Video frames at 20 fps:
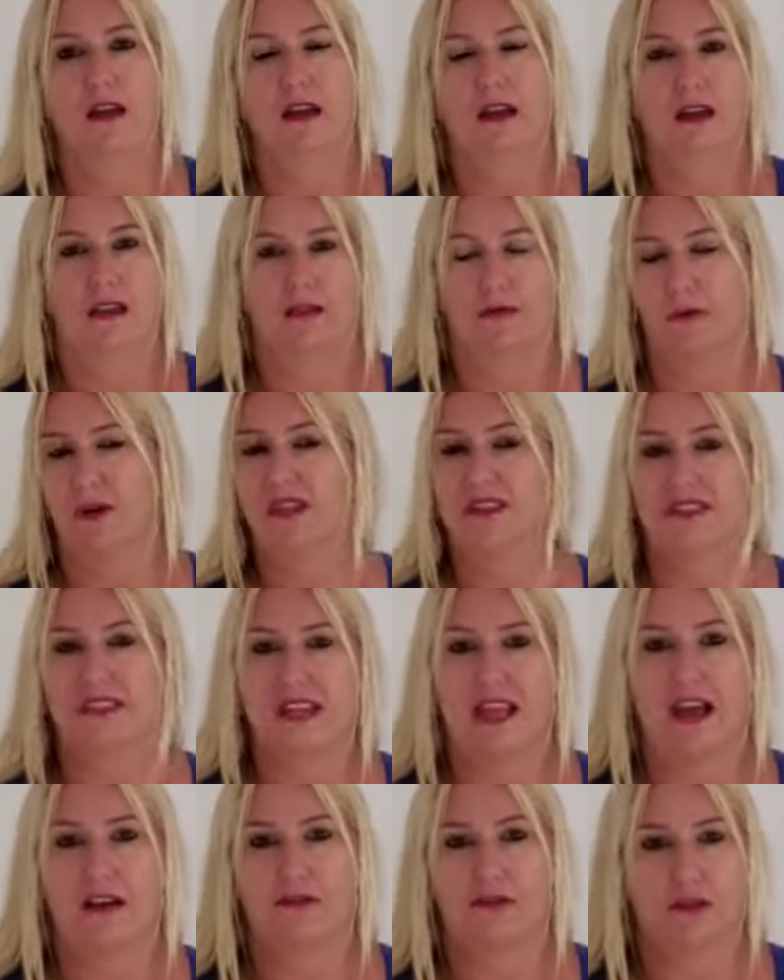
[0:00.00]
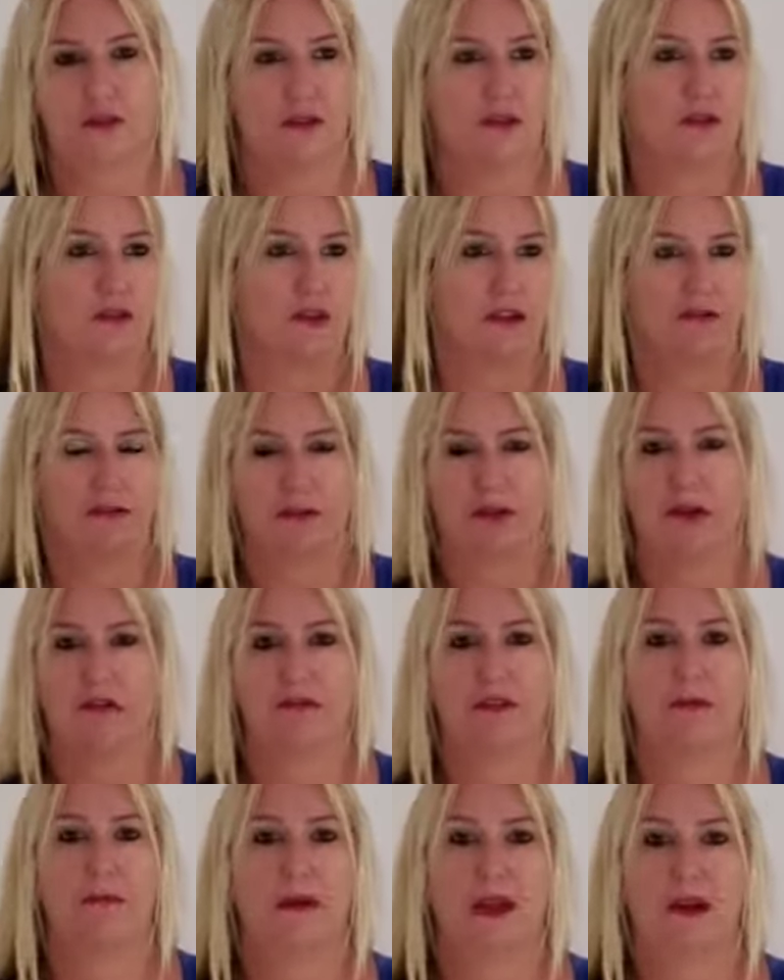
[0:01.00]
and Wednesday afternoon in front of
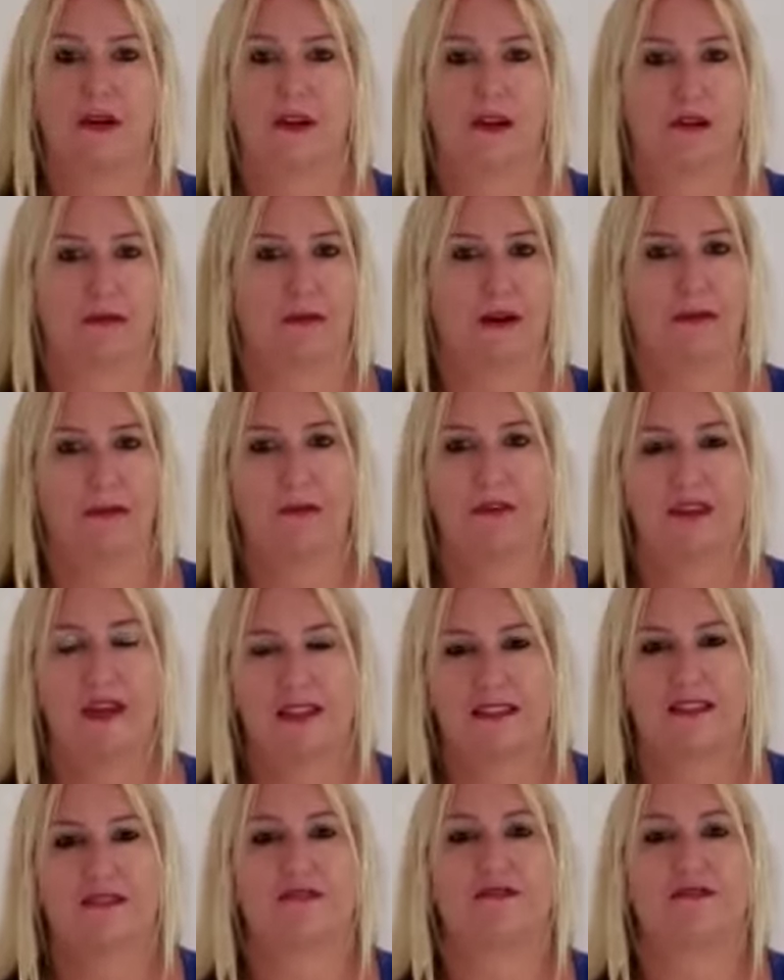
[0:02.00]
the Marriott, right? Well, that's